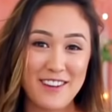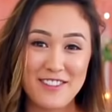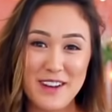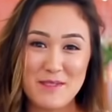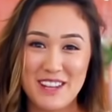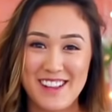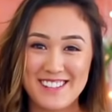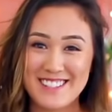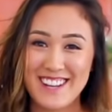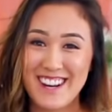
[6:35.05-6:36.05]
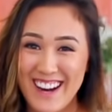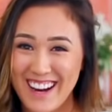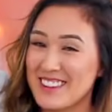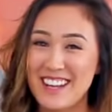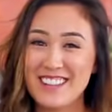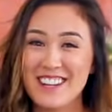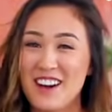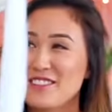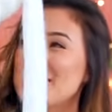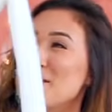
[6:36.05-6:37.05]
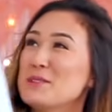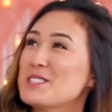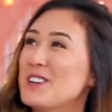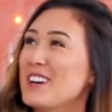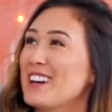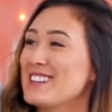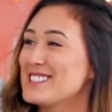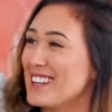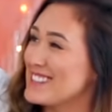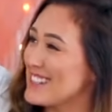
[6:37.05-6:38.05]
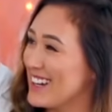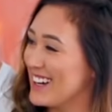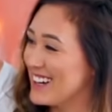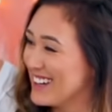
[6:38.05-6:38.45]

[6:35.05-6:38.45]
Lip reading: family lunch with Gandalf, Dumbledore, Santa.